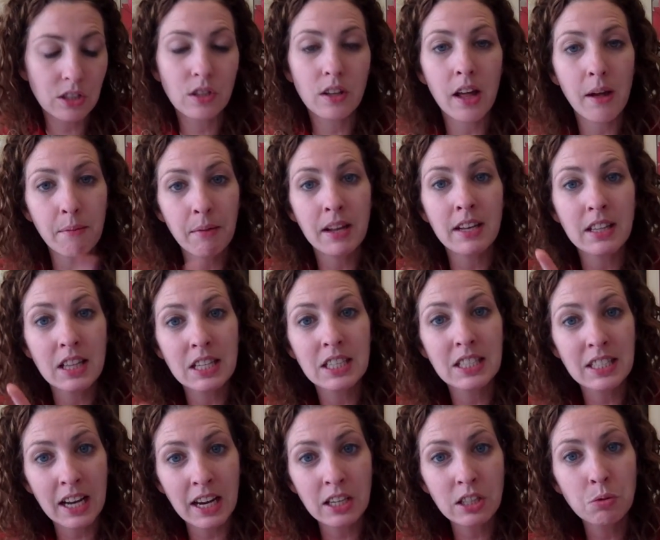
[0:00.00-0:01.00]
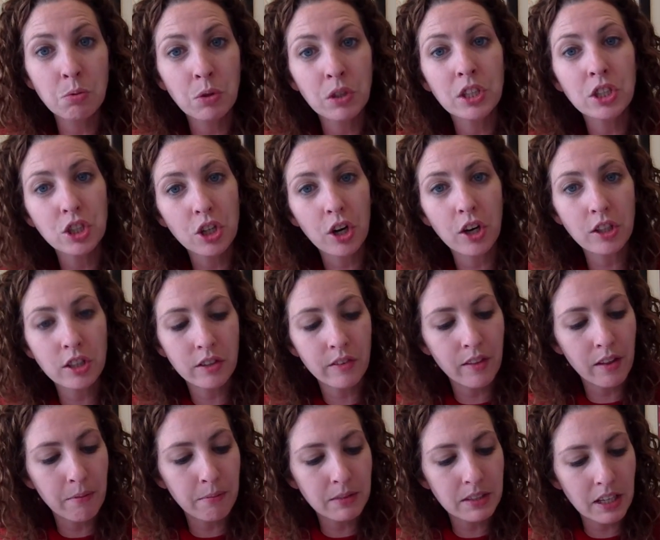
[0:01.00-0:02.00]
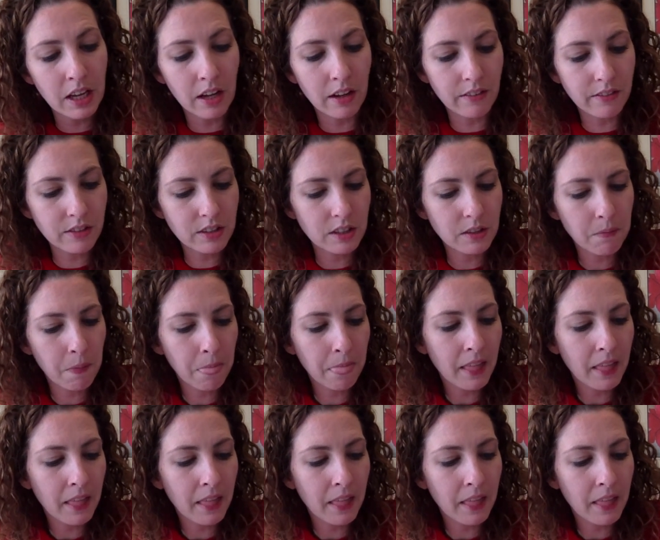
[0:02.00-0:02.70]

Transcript: so that meant the states were in charge of themselves.